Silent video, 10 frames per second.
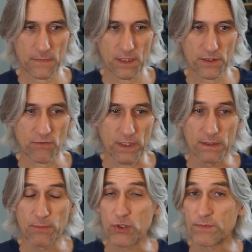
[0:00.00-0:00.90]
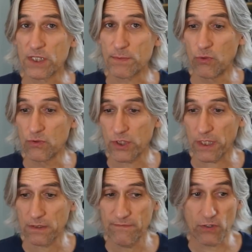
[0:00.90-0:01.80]
Threatening bishop takes pawn
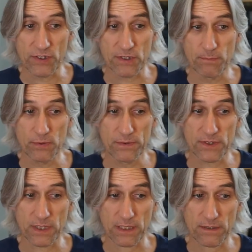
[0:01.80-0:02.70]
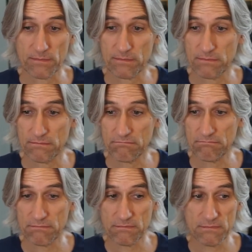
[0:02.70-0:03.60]
check. Very simple, so that
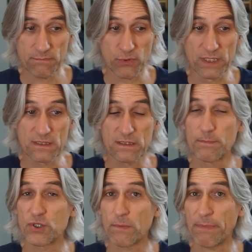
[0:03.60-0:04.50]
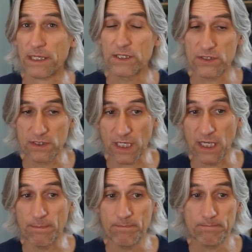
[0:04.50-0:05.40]
brings the bishop back into the game.